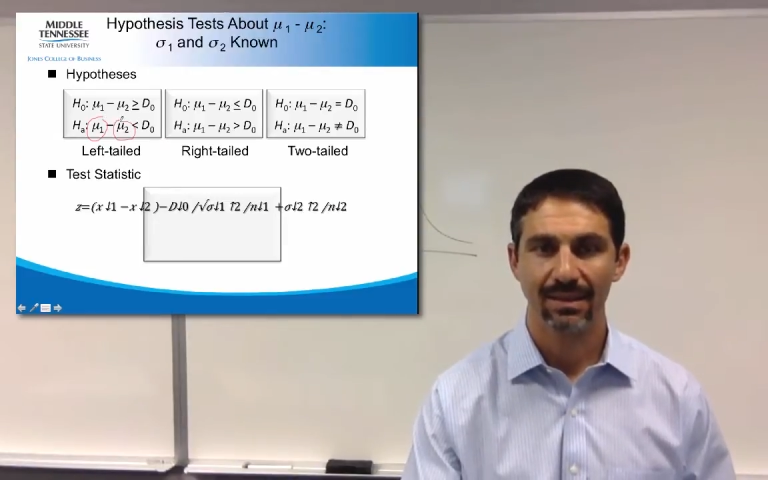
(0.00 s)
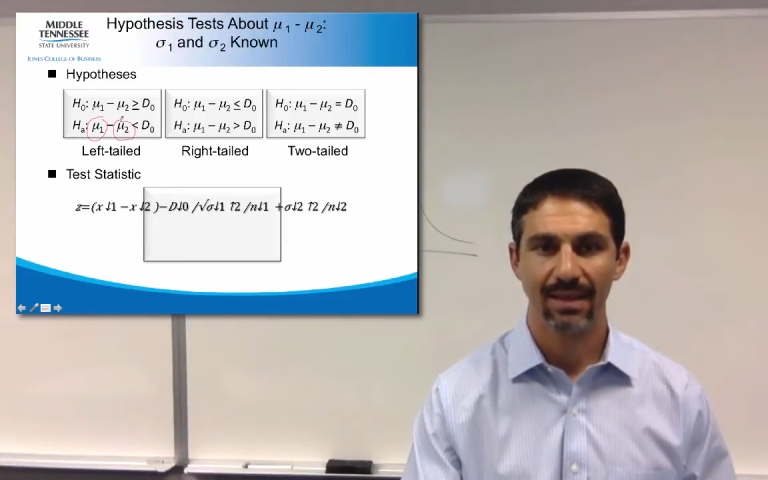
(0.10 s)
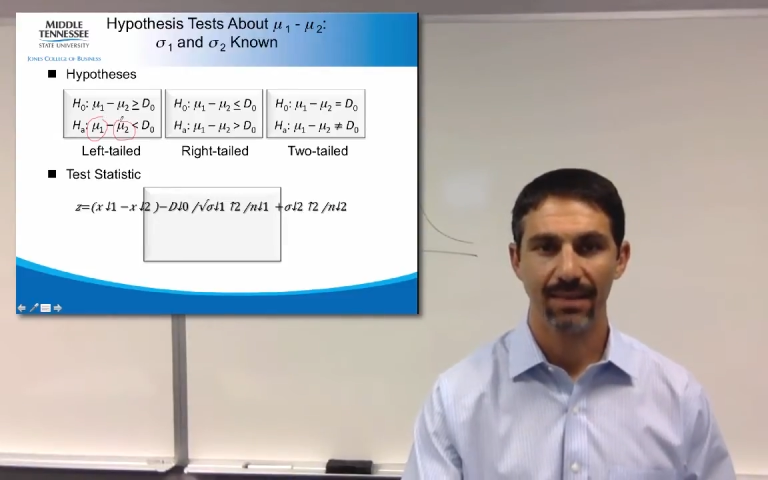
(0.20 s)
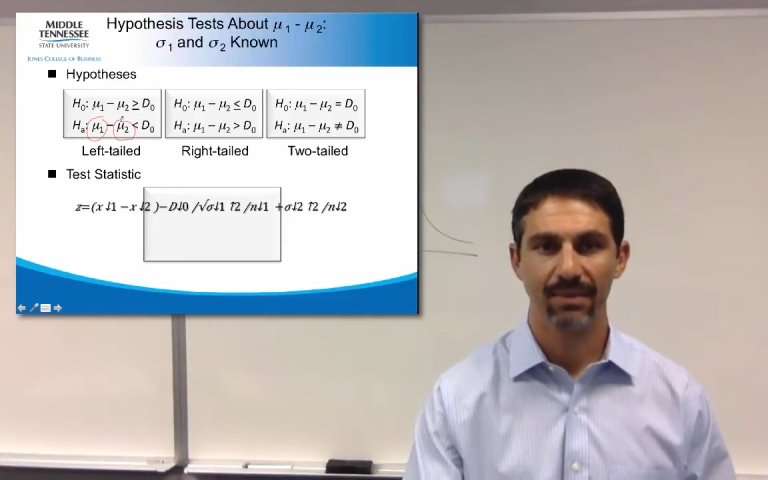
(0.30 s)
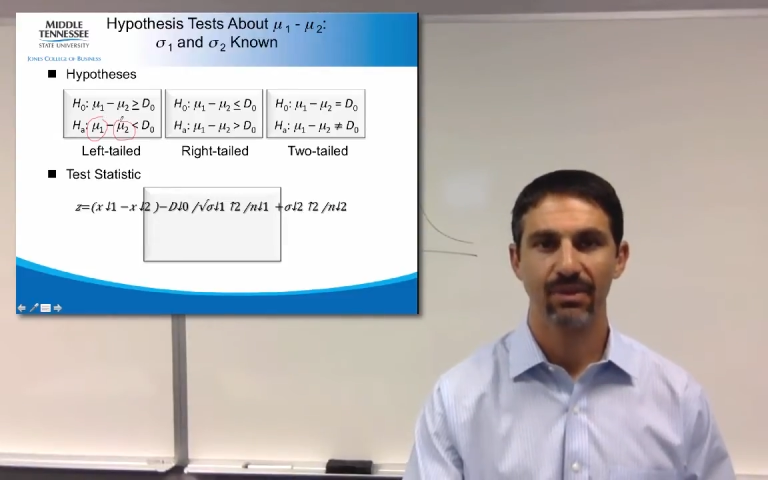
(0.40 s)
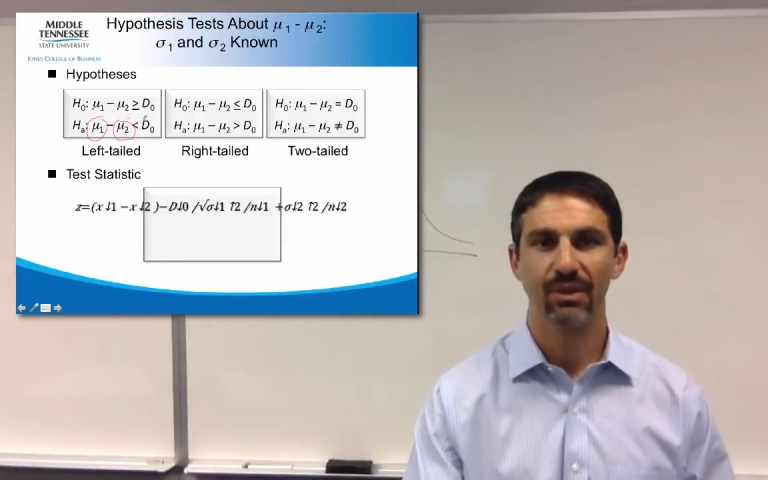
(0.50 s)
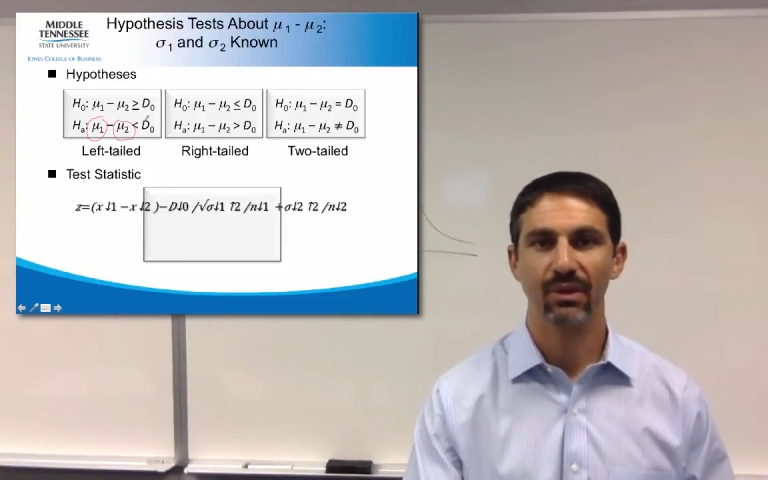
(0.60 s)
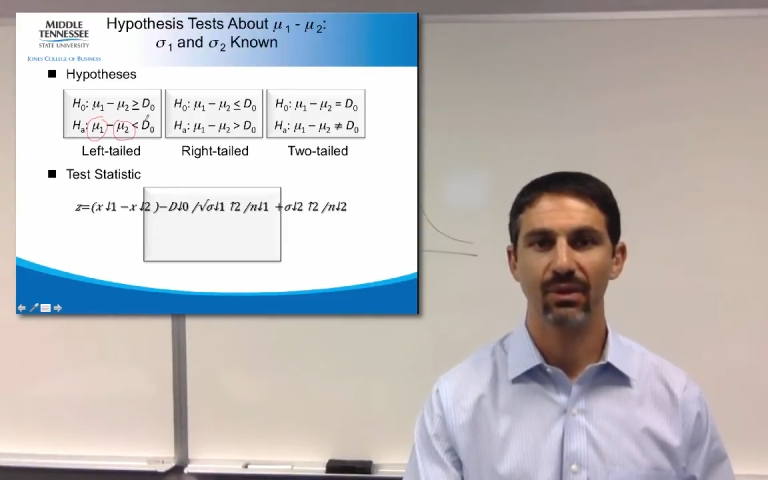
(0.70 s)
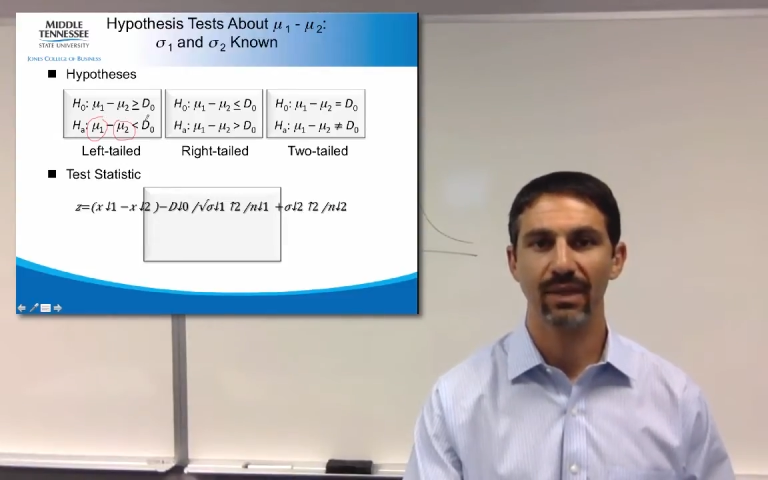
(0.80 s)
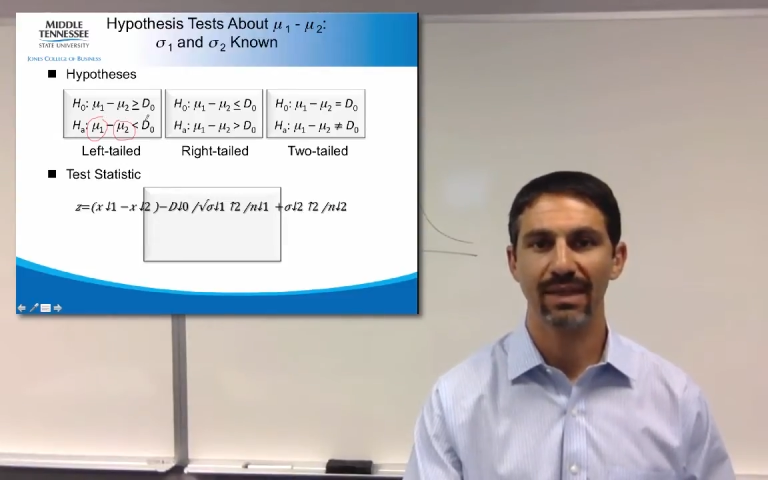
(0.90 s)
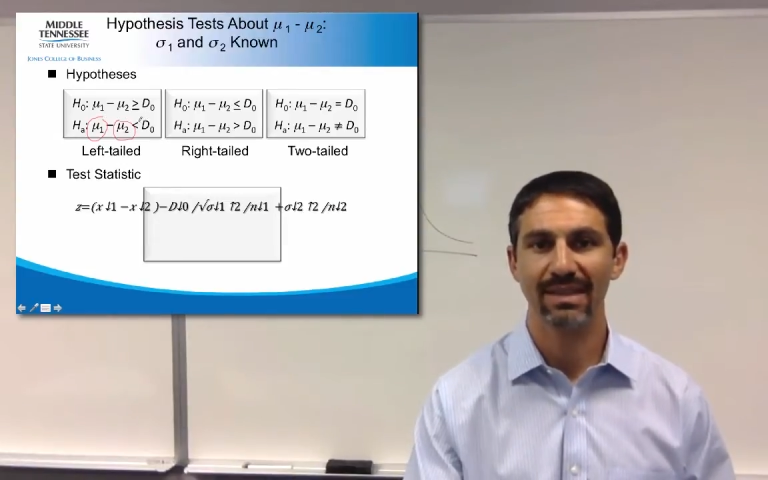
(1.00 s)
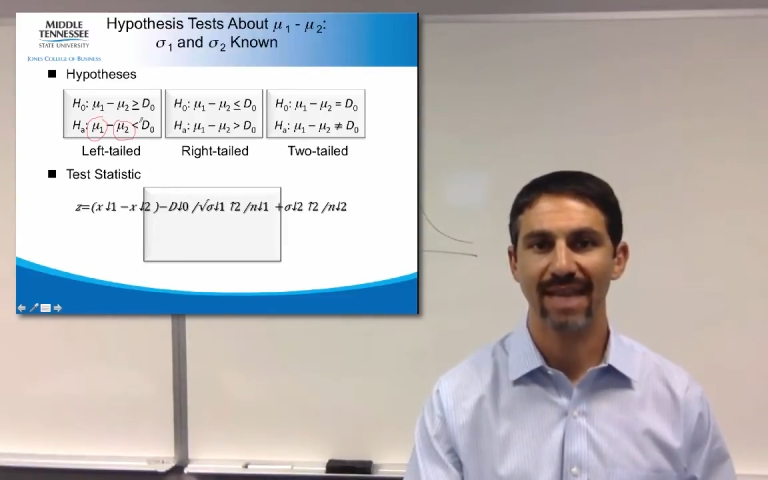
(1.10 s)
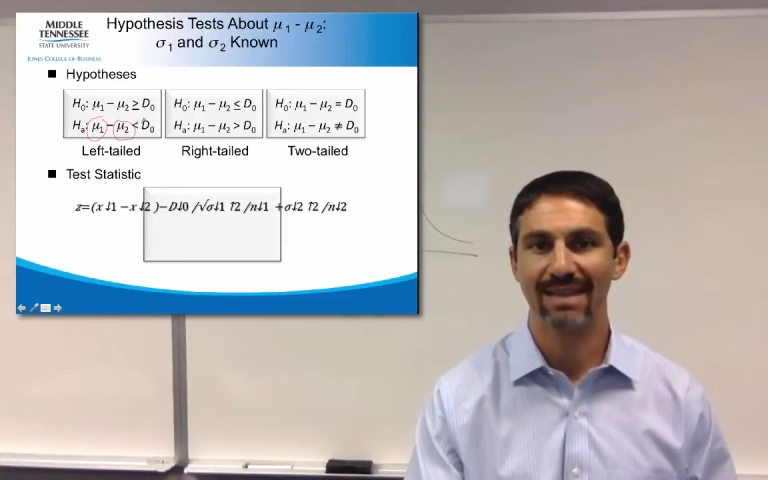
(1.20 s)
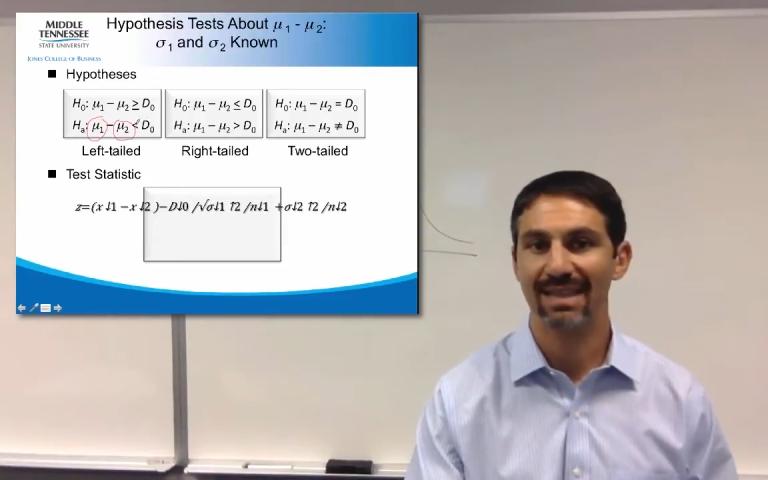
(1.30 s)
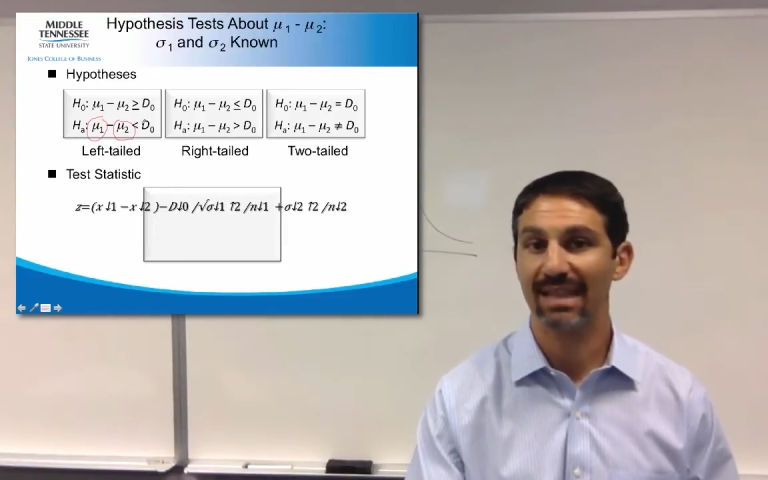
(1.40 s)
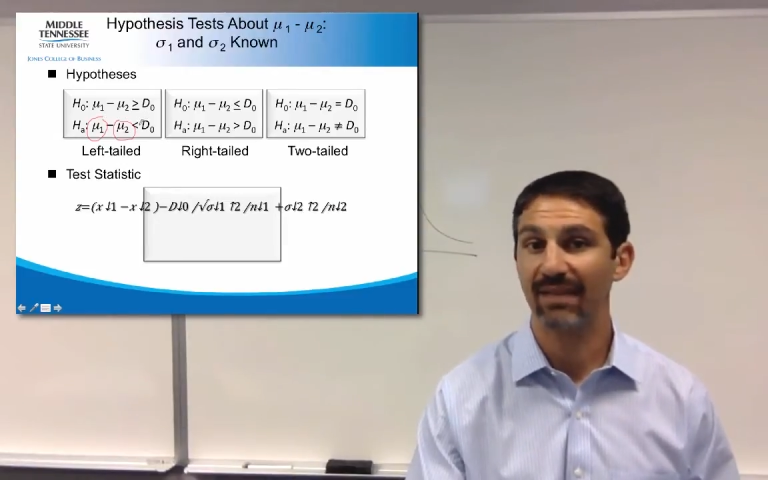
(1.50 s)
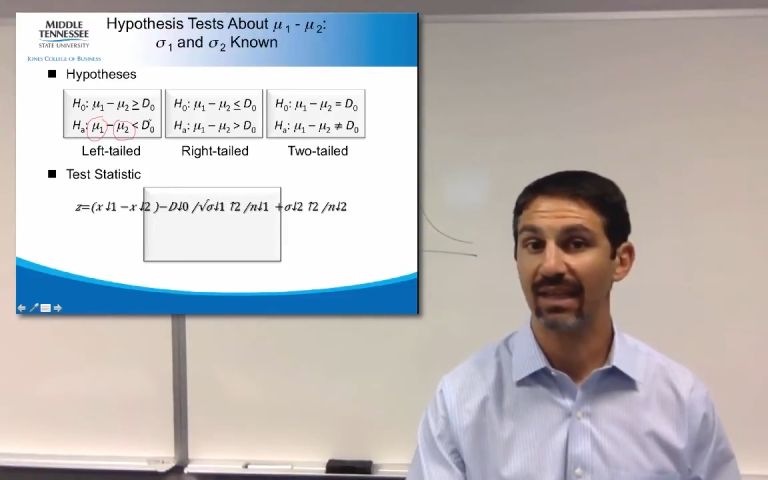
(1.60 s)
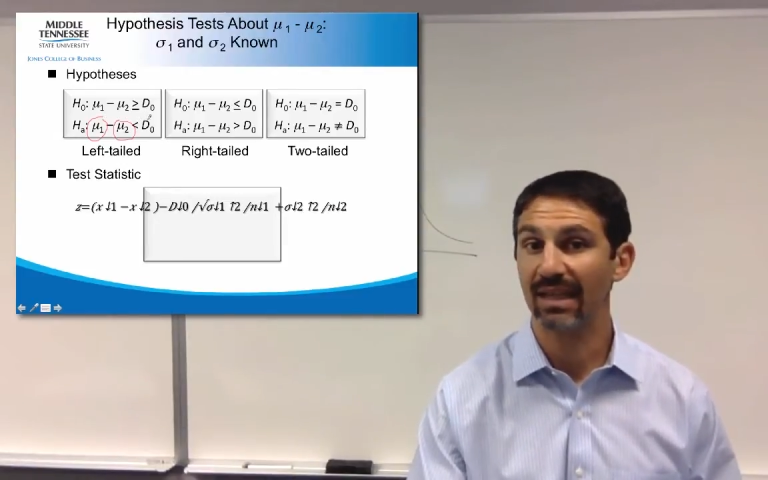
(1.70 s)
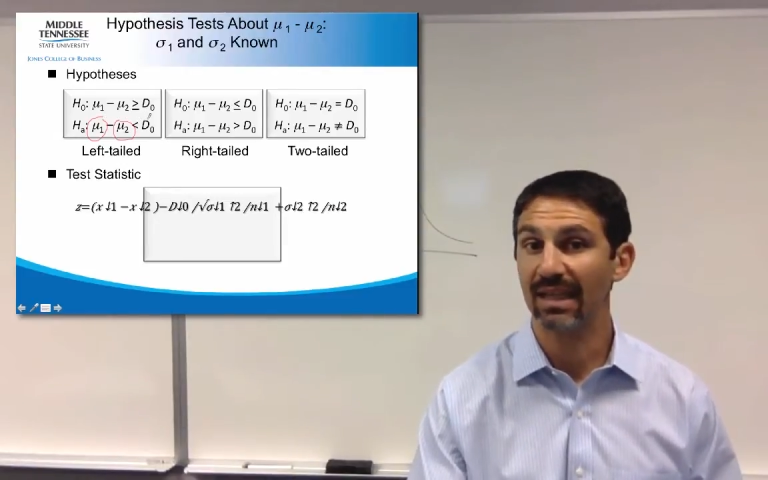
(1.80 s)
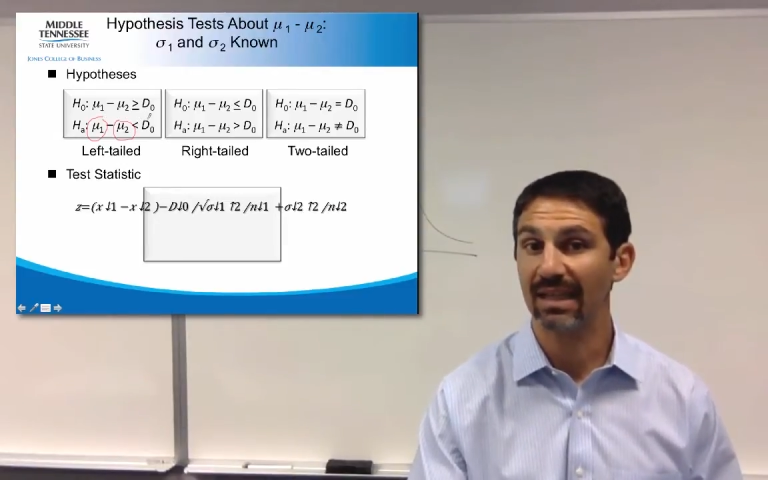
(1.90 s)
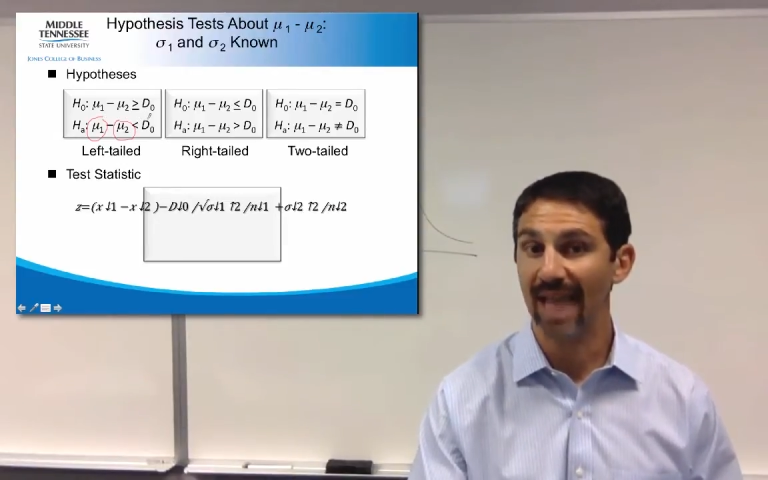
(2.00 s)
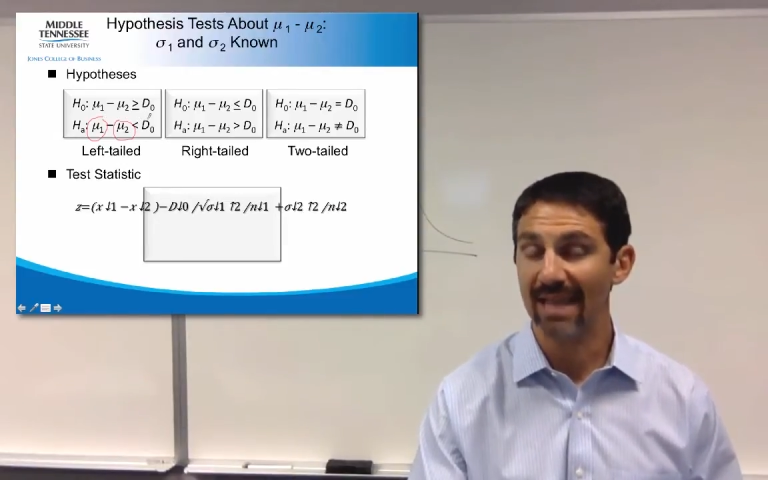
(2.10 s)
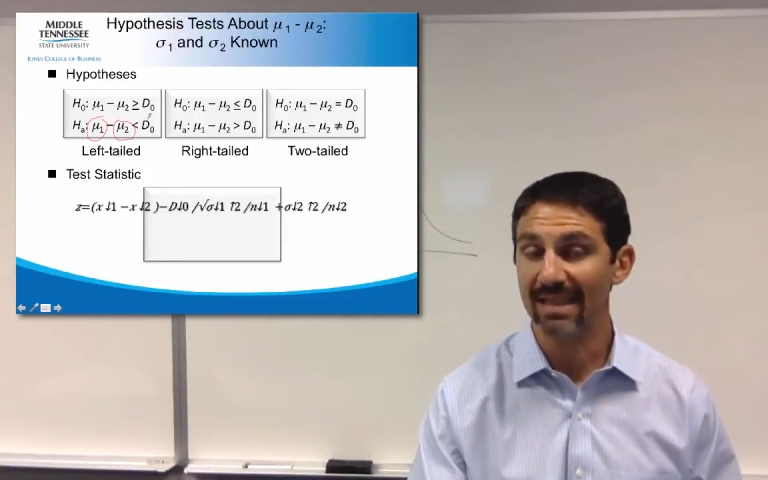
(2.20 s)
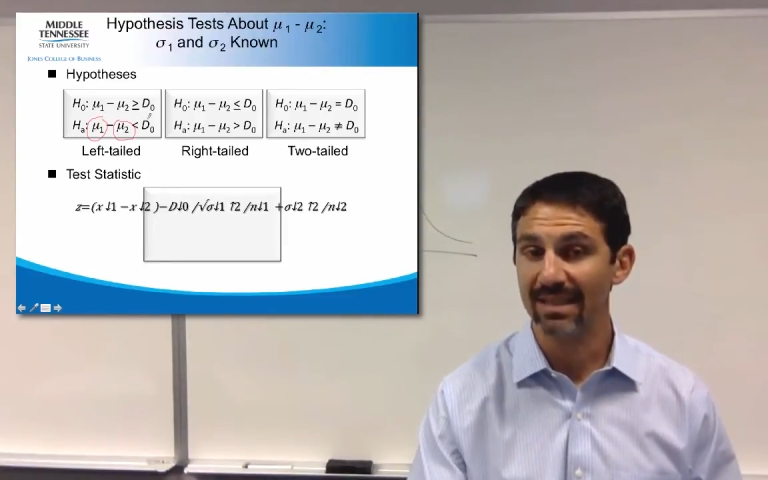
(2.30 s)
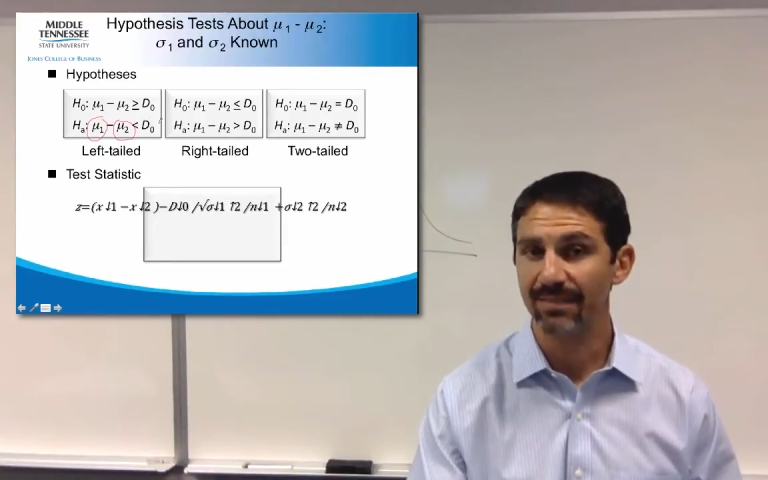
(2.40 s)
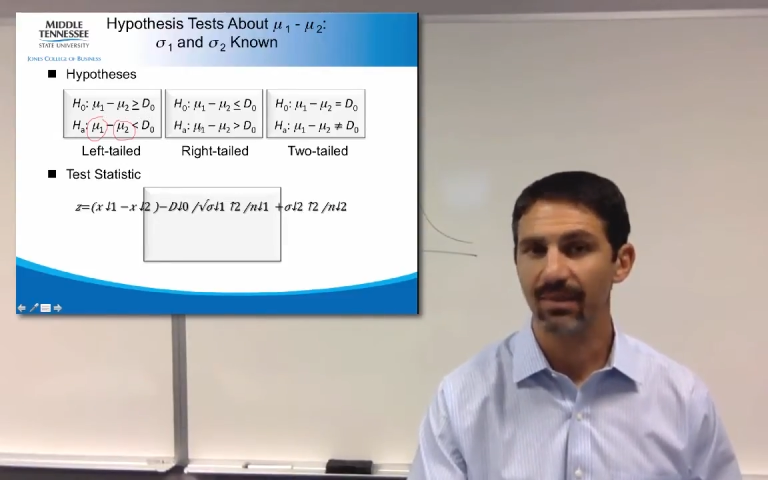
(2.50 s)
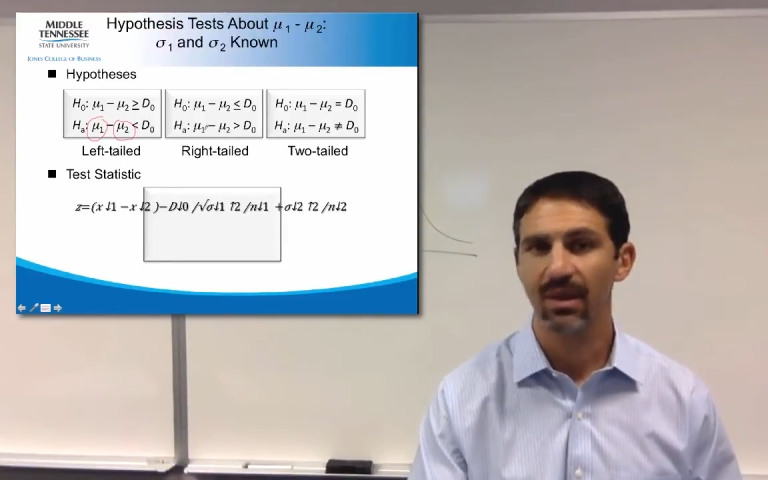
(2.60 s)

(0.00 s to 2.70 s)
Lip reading: sample 2. Is that significantly less?